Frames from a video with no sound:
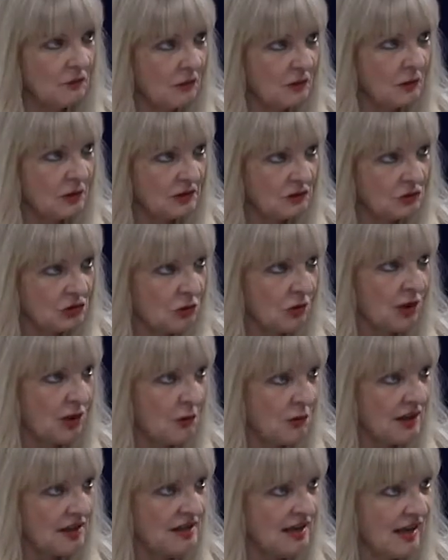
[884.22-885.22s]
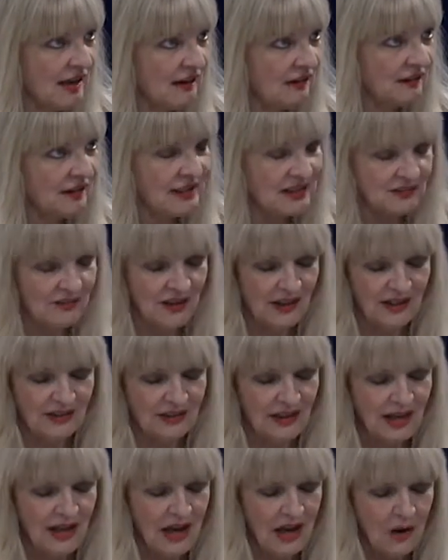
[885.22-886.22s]
you want to tell. That's right.
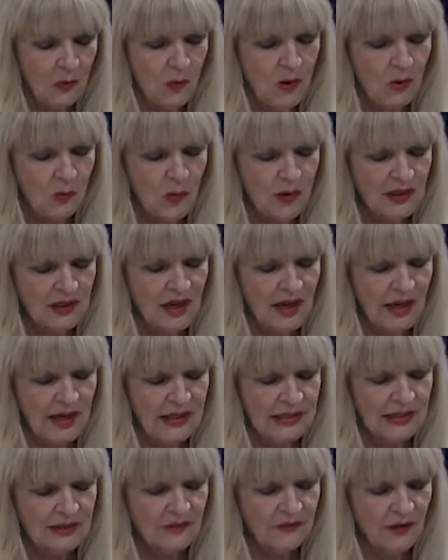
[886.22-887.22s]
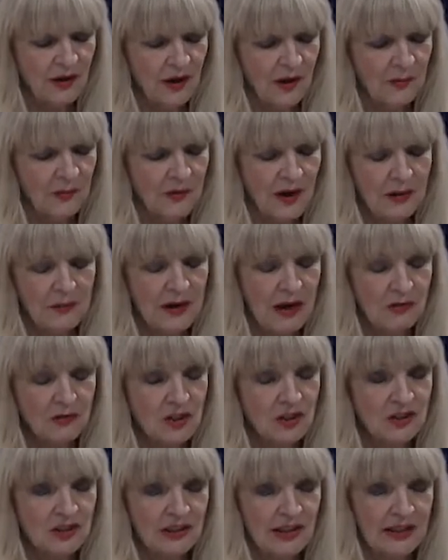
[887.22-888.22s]
Well, what kind of?
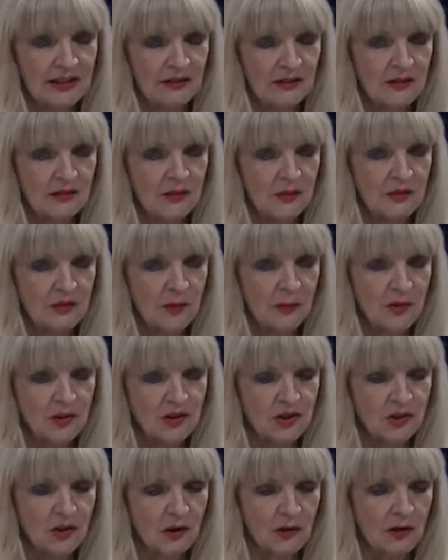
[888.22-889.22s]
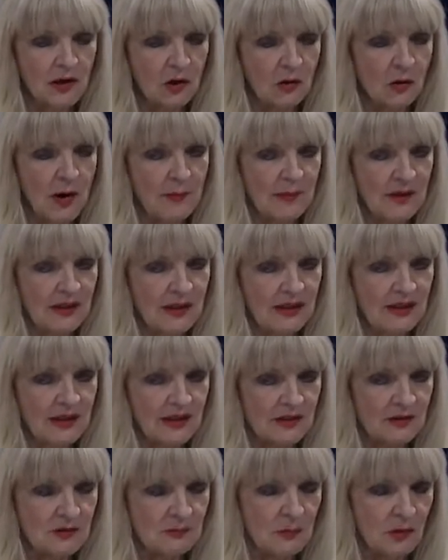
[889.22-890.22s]
There's so much equipment in
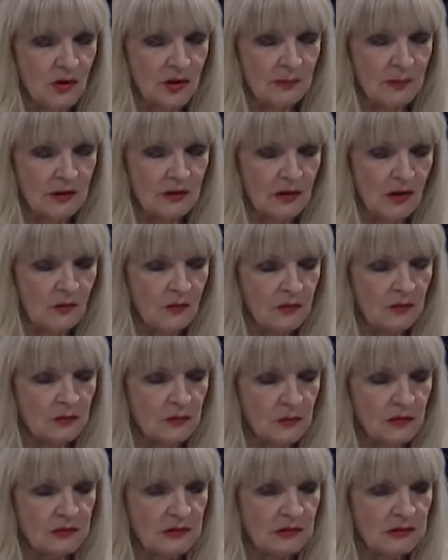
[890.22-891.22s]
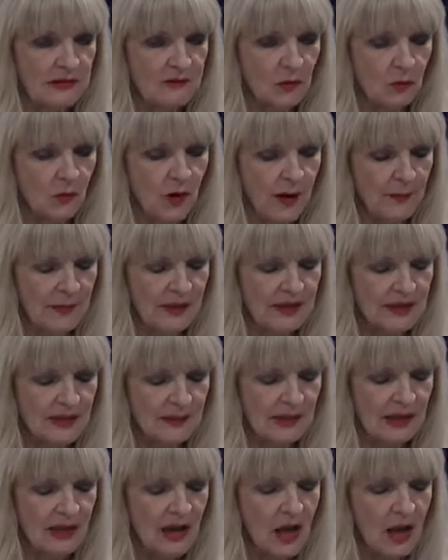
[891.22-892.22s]
this book, but with the different weapons. I
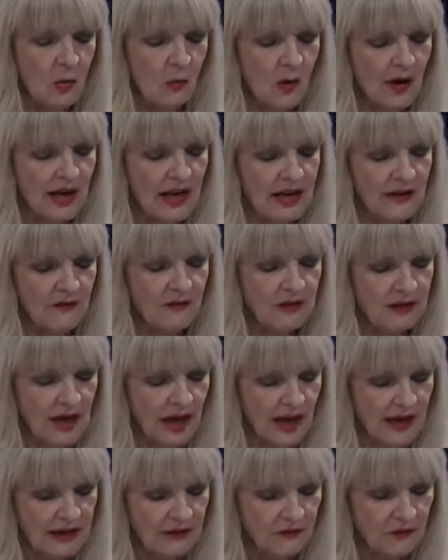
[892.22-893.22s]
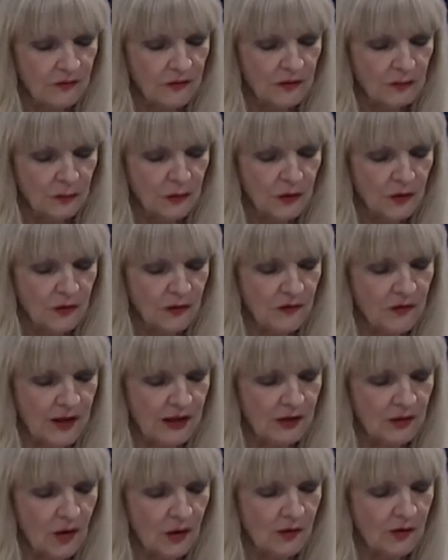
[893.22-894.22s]
mean, what kind of knife proved that
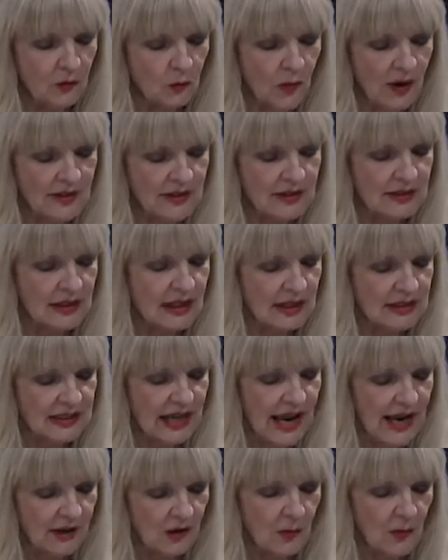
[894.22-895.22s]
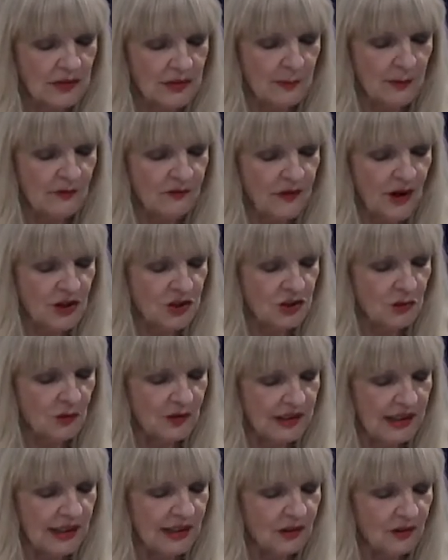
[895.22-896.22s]
Logan West's attacker was a professional
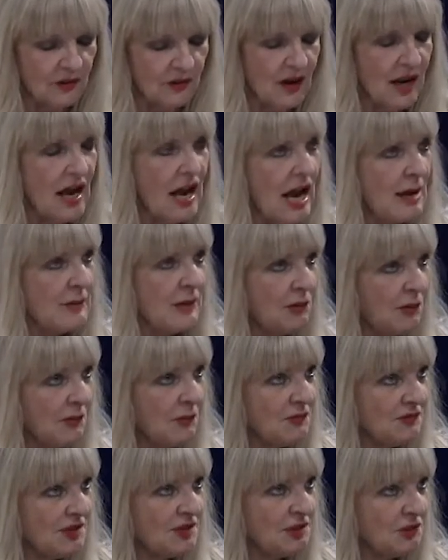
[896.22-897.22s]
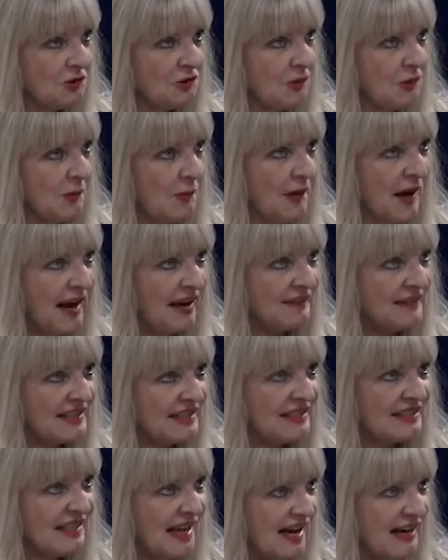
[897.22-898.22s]
killer? I mean, what was the scoop behind
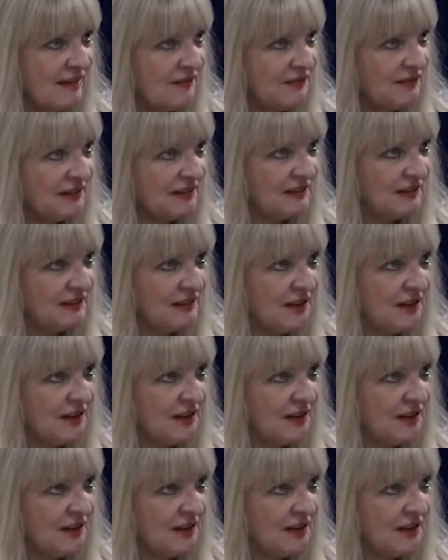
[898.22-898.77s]
this knife that